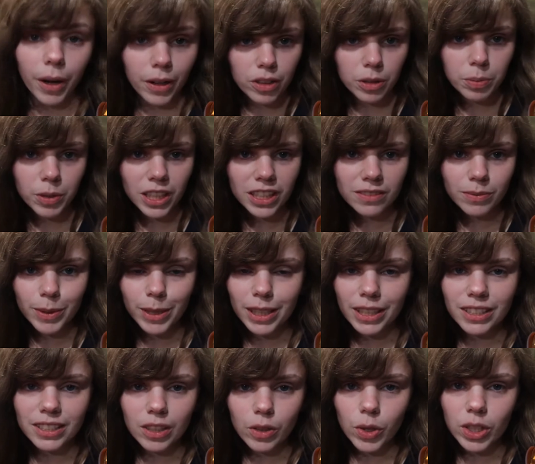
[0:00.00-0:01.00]
my replacement
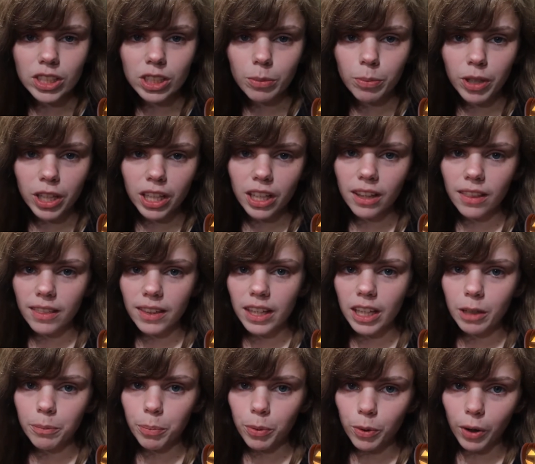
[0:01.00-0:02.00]
is going to be
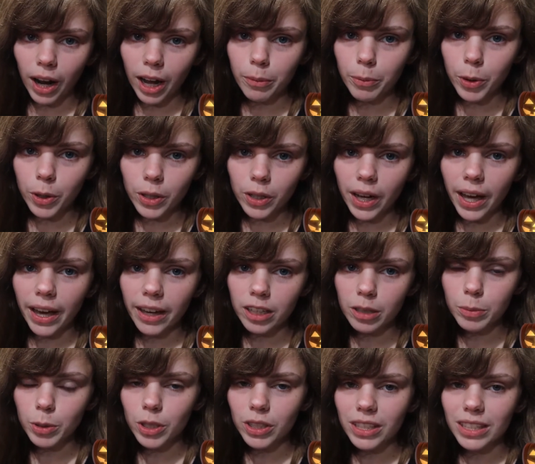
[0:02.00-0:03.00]
the Primal
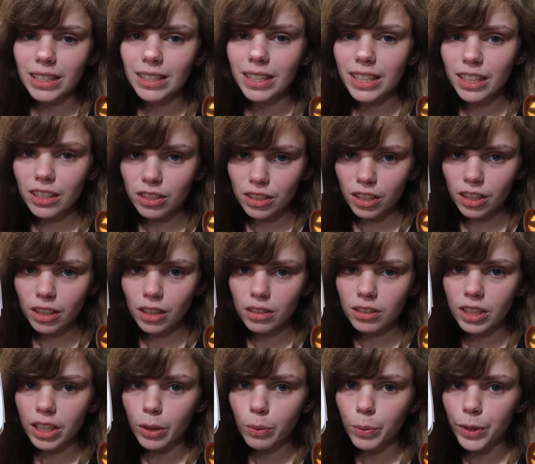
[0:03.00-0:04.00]
Edible Elixir,
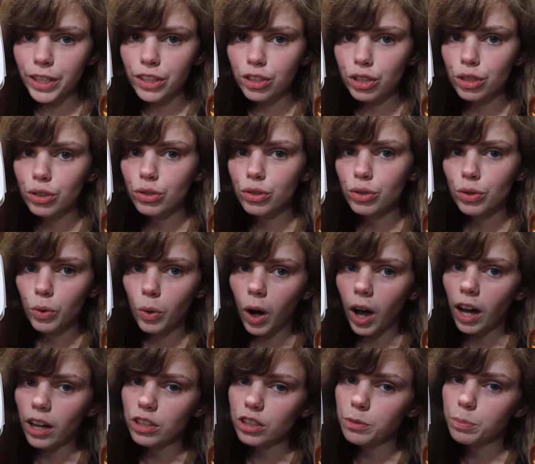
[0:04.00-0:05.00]
the Winter
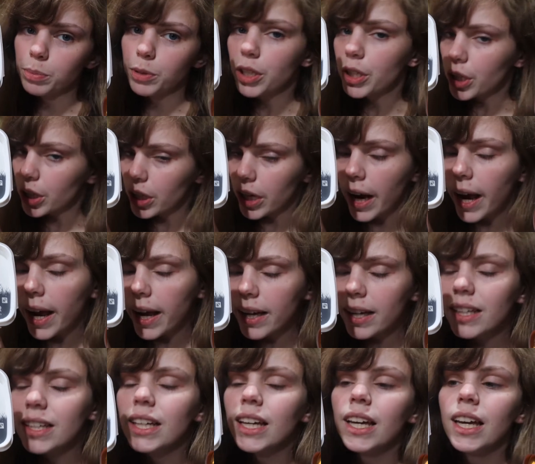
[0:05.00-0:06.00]
Squash
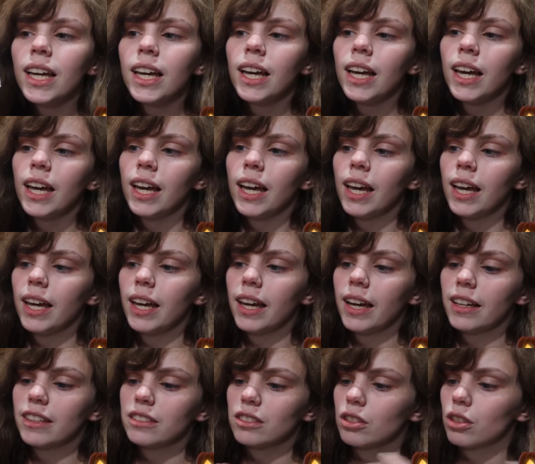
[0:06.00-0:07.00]
Puree.
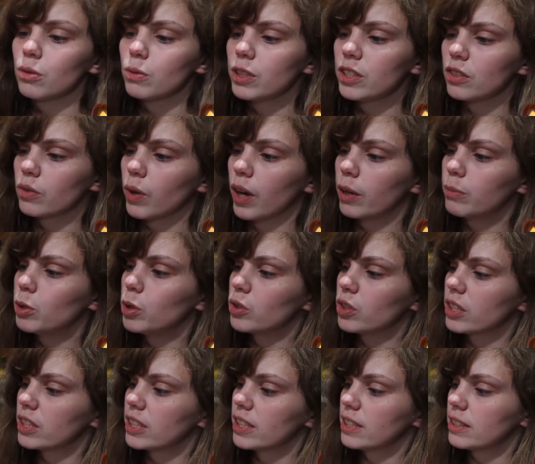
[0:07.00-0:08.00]
And the reason why I'm
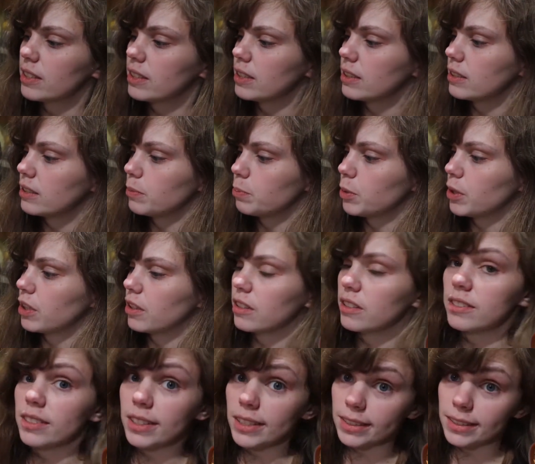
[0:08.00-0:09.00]
using this is
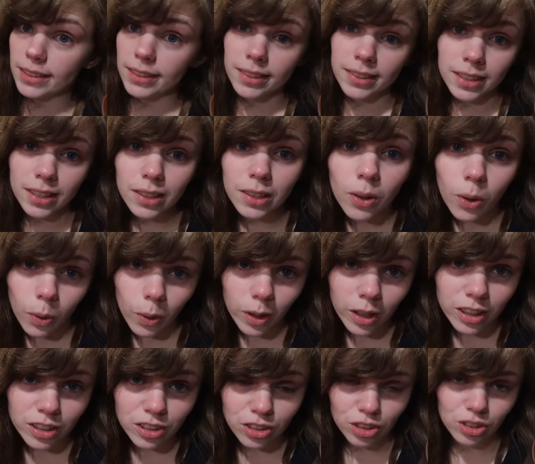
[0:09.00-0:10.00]
because it's still
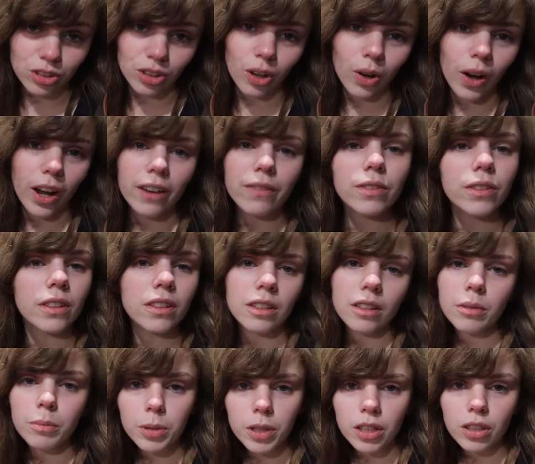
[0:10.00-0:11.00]
orange, so I feel like
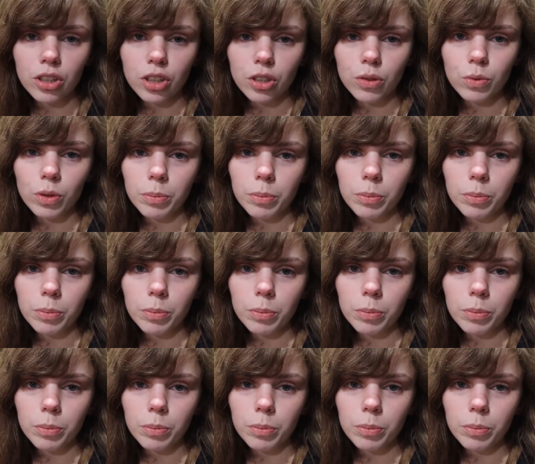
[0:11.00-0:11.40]
it would be a good